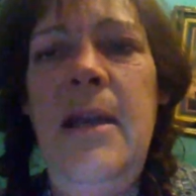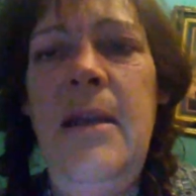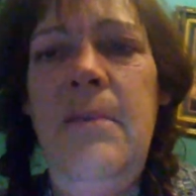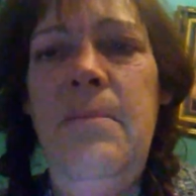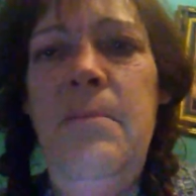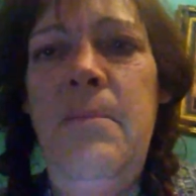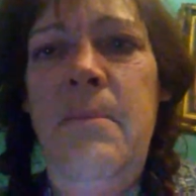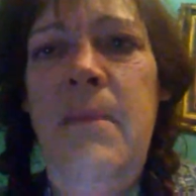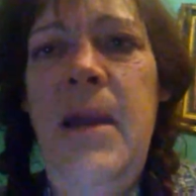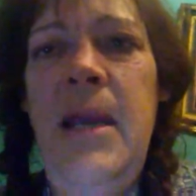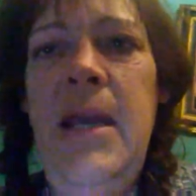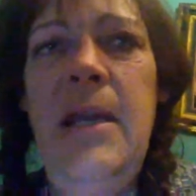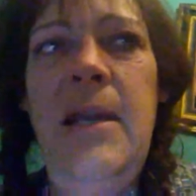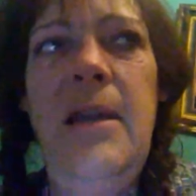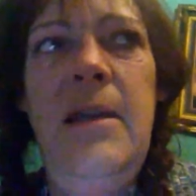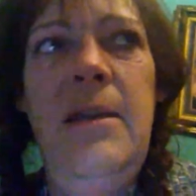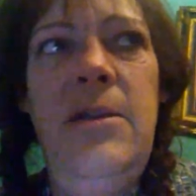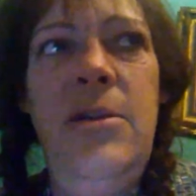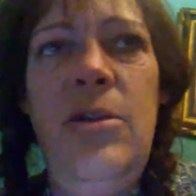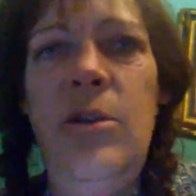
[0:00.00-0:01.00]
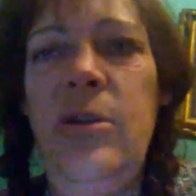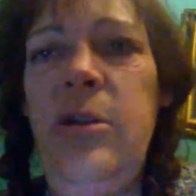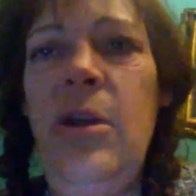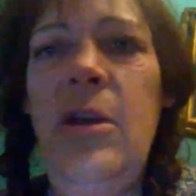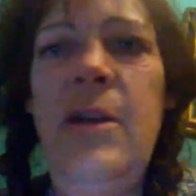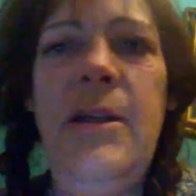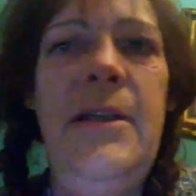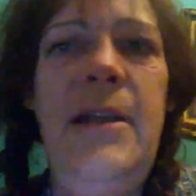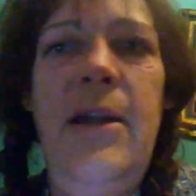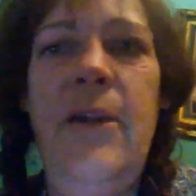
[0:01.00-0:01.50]
and made it to
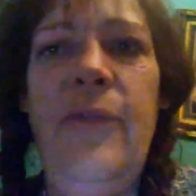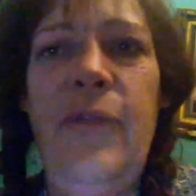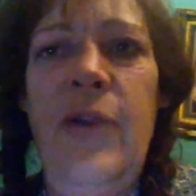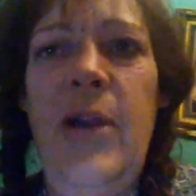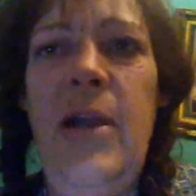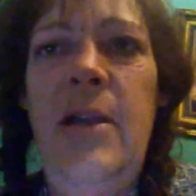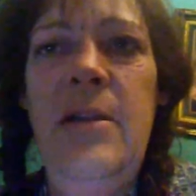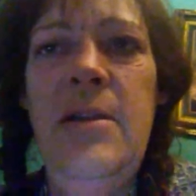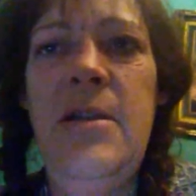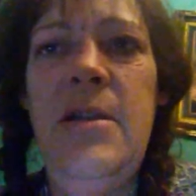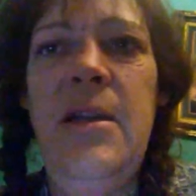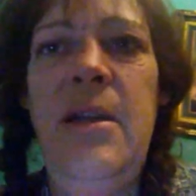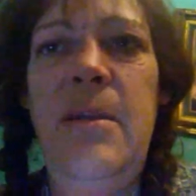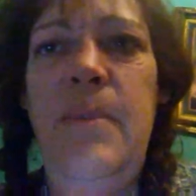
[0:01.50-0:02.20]
look different so